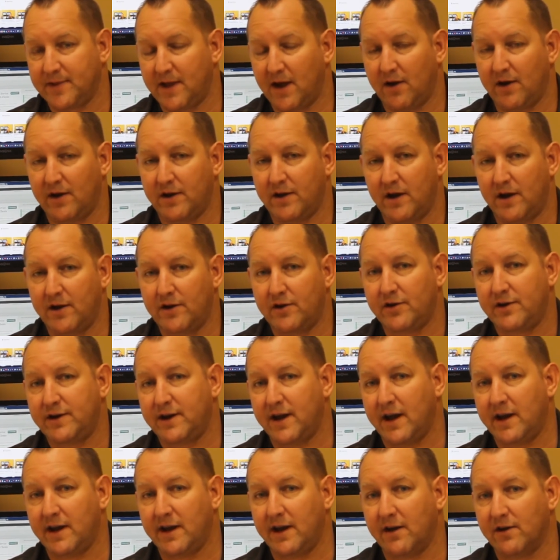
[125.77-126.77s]
Now, in under
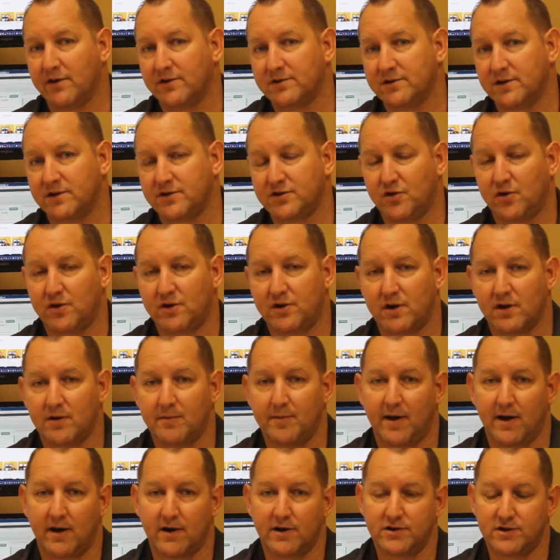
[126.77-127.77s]
10 years, a
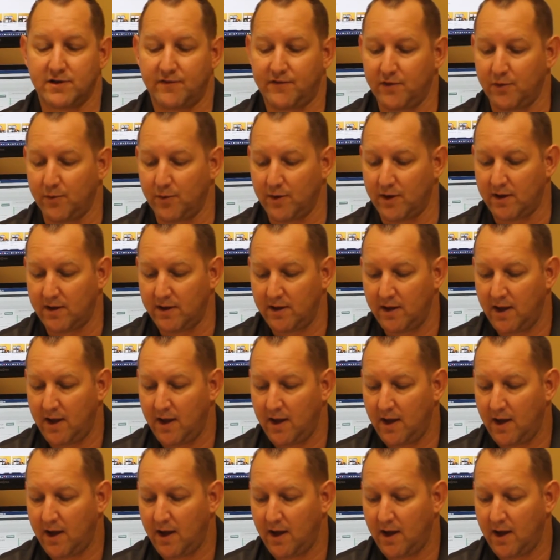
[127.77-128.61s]
short-term marriage, if you will,